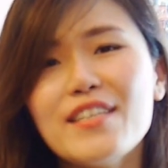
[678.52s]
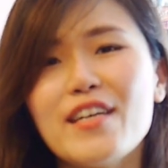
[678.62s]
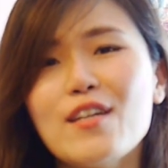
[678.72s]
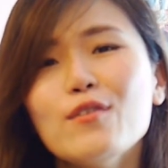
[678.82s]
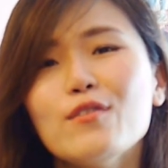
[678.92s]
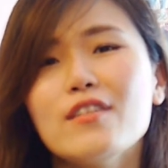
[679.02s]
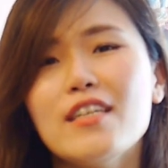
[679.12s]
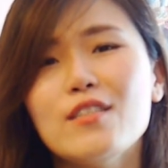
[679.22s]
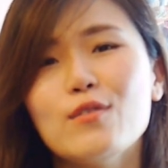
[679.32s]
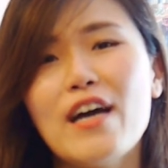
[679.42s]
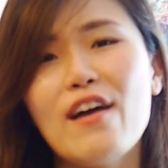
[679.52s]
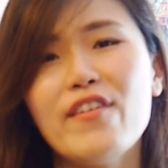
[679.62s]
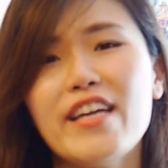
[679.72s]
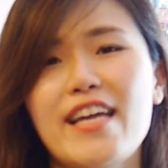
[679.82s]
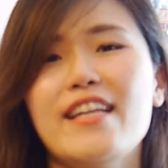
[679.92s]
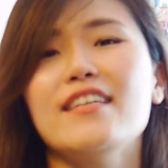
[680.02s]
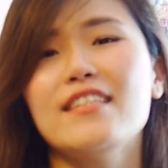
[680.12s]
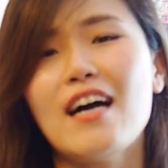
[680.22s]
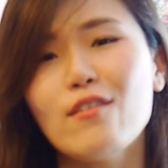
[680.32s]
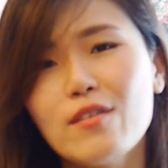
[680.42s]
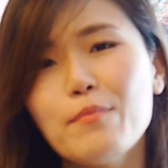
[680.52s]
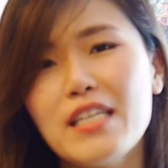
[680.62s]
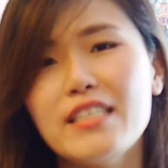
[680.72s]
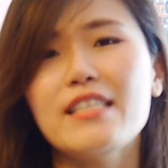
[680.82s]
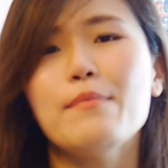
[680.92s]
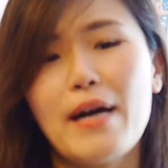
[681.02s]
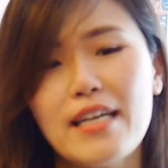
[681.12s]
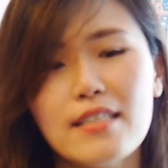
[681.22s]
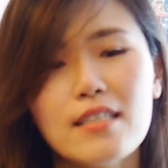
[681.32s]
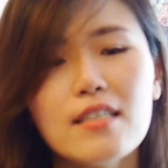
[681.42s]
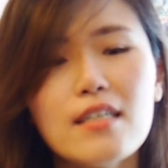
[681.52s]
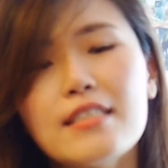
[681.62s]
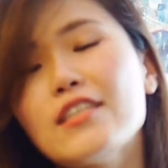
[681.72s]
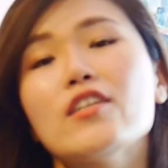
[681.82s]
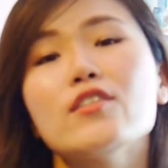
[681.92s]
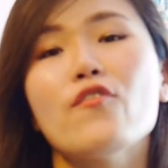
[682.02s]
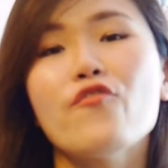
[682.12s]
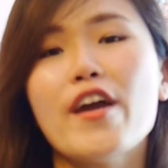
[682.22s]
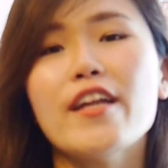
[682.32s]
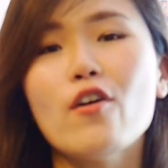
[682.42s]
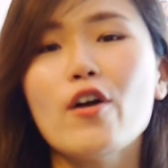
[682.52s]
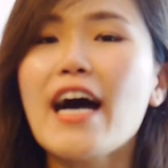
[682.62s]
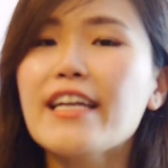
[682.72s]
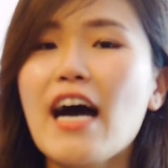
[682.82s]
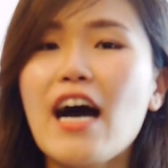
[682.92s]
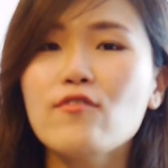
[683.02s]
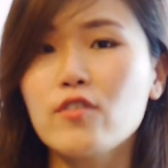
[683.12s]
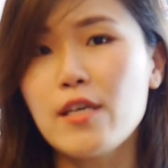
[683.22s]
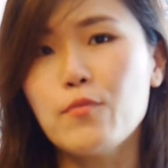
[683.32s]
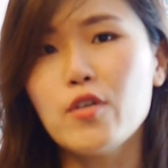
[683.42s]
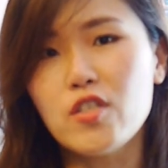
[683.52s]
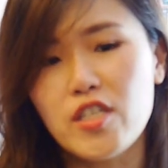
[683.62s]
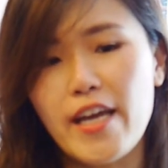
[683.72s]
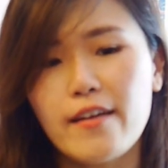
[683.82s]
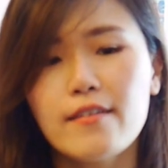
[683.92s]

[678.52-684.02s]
you can look into having an accountability partner, such as your friend or your other half, to keep you in check.